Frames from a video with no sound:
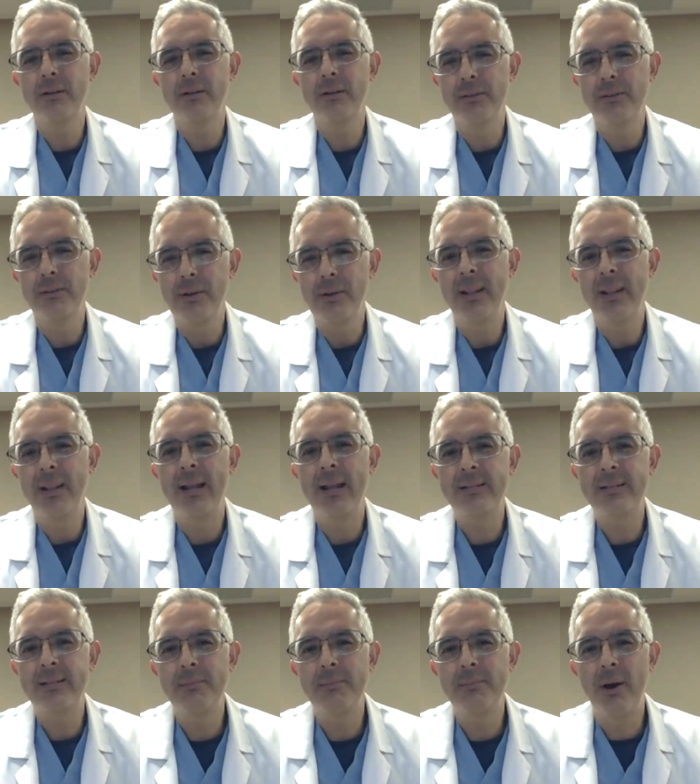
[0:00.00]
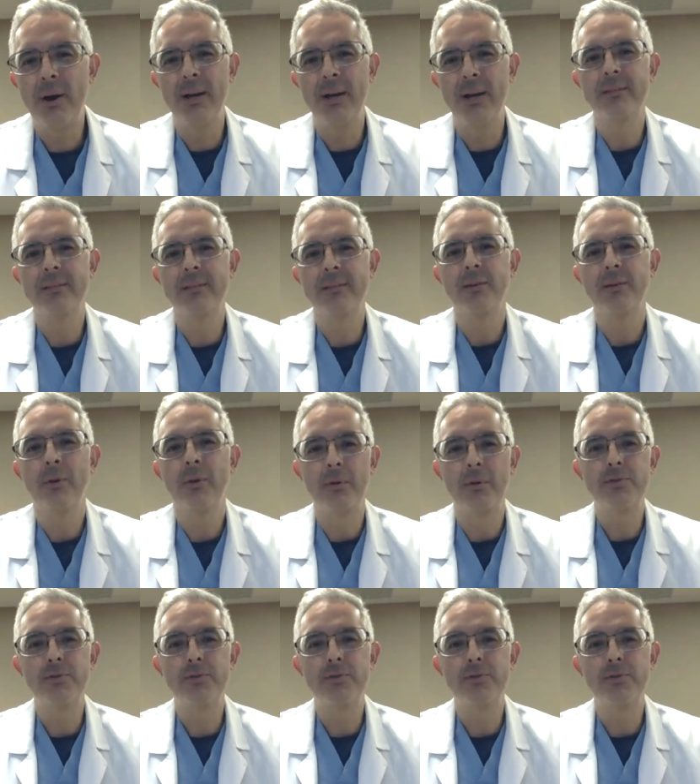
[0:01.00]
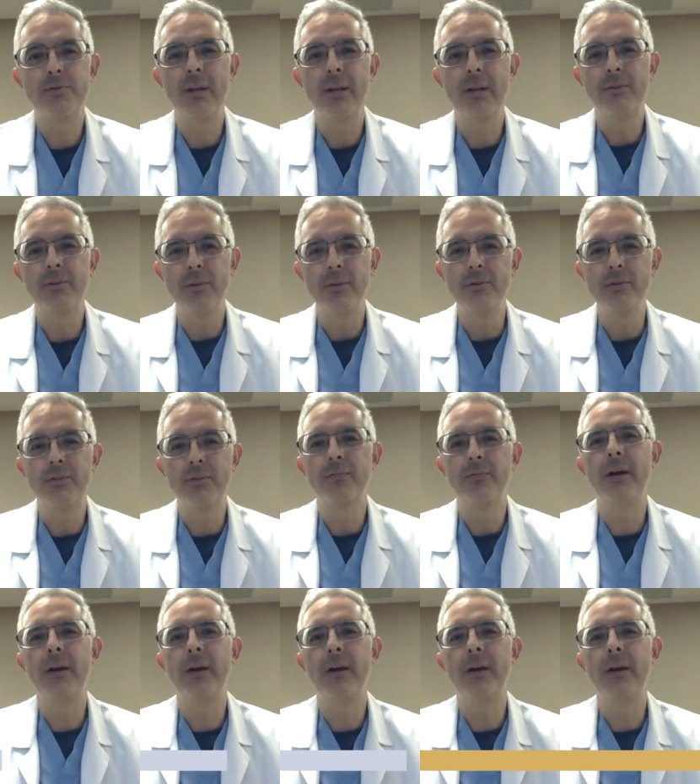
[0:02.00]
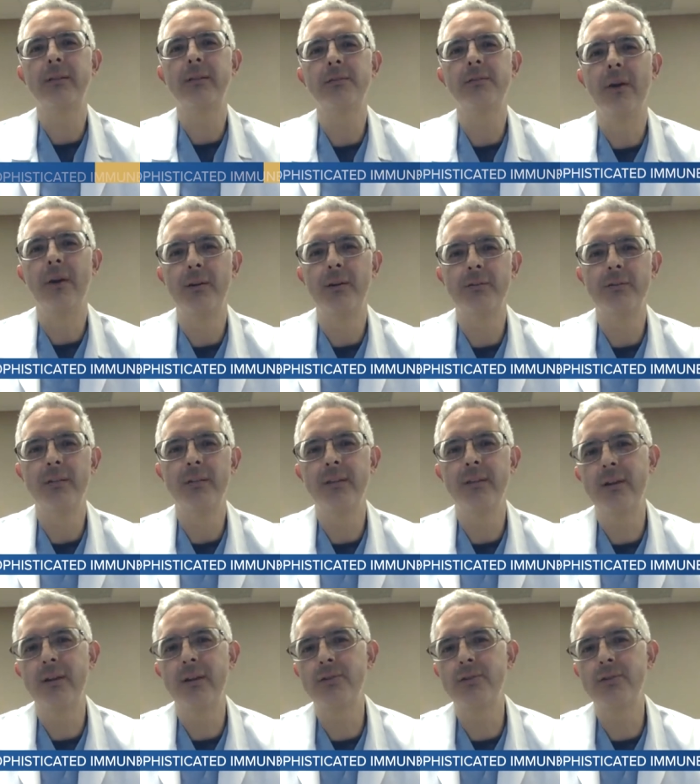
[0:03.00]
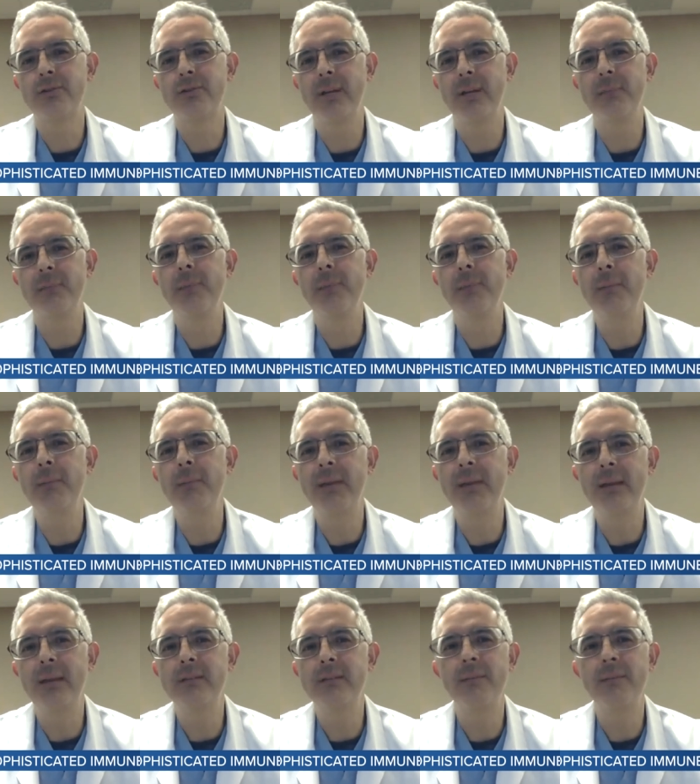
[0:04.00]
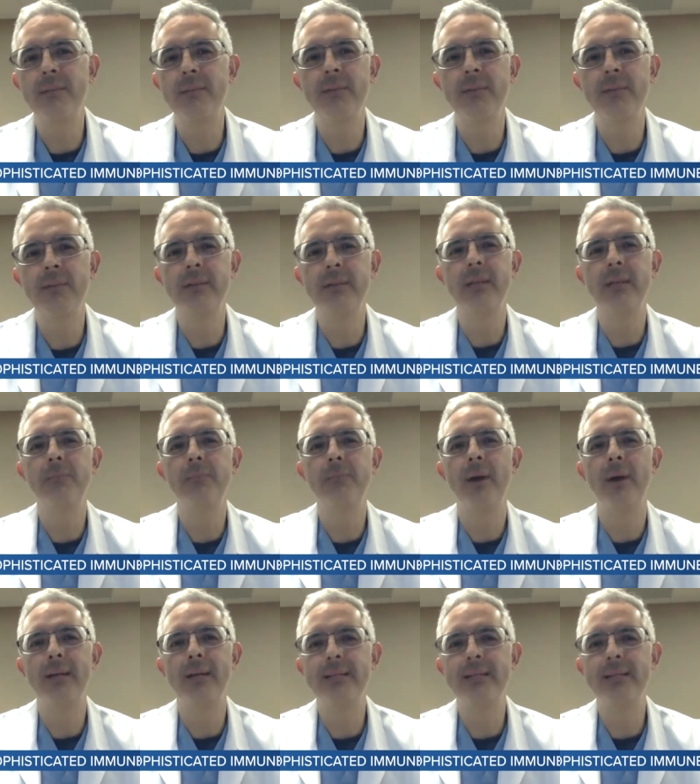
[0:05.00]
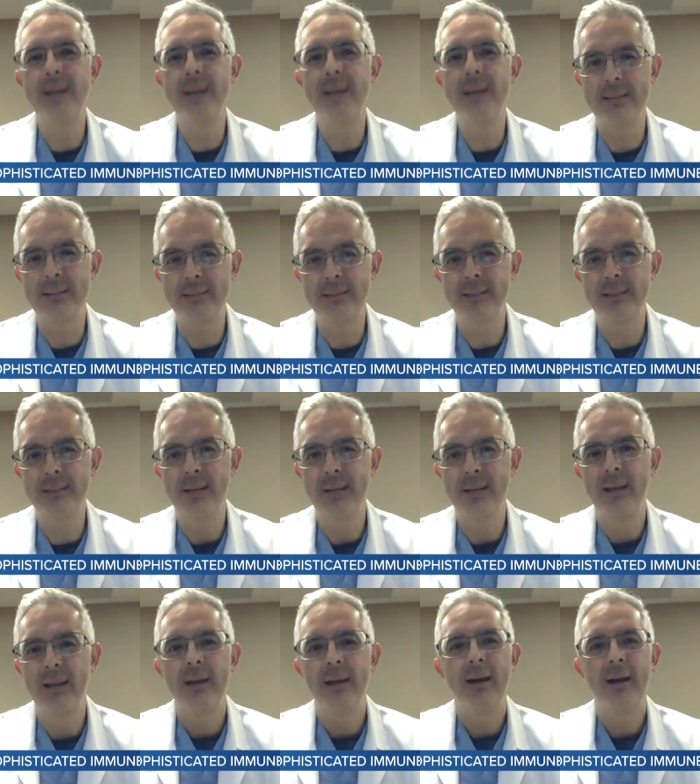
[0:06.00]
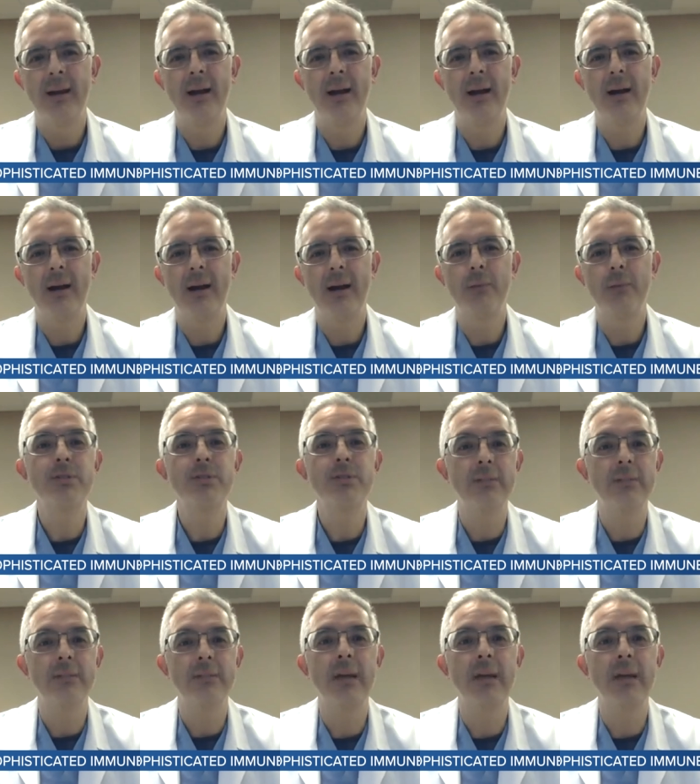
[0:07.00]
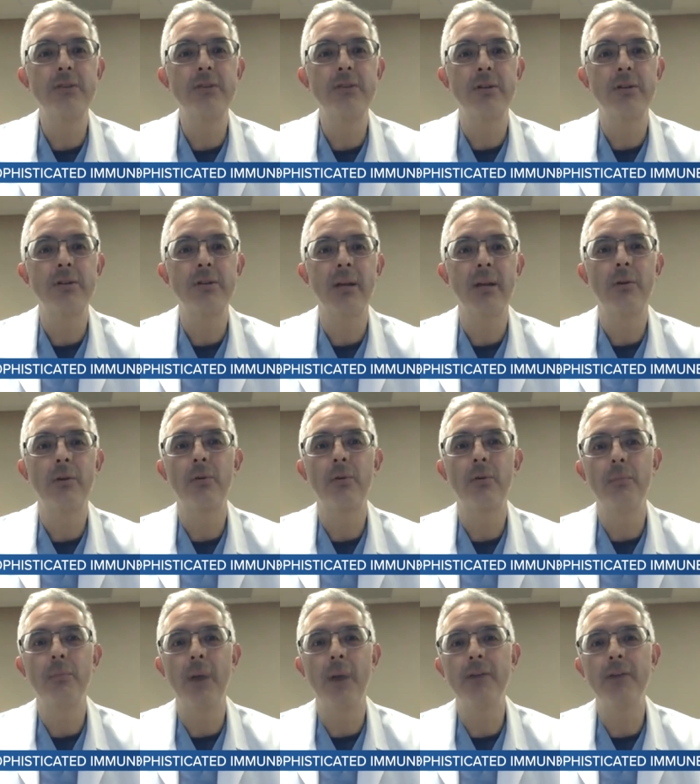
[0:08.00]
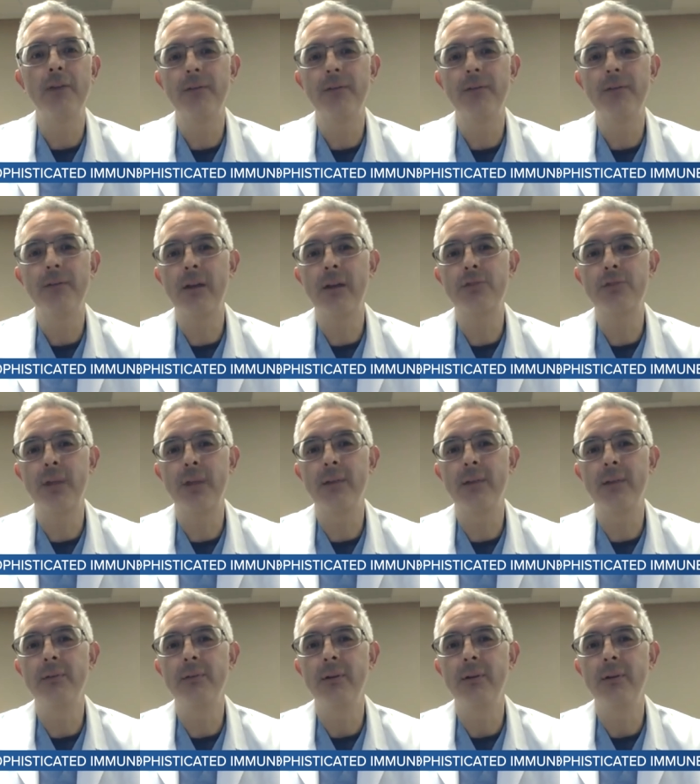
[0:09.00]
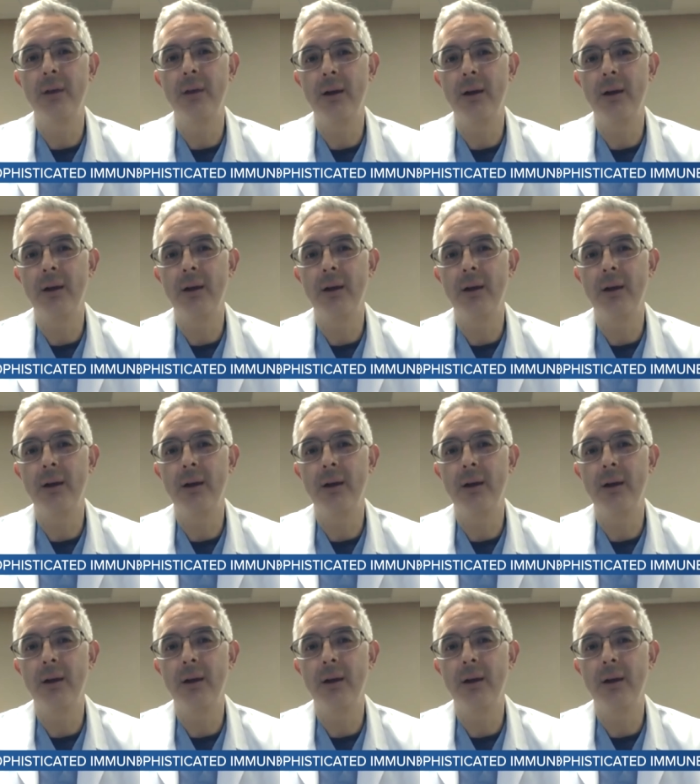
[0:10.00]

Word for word: monoclonal antibodies, what we're trying to use to fight this virus, is actually mimicking something that the body does, uh, which is essentially manufacturing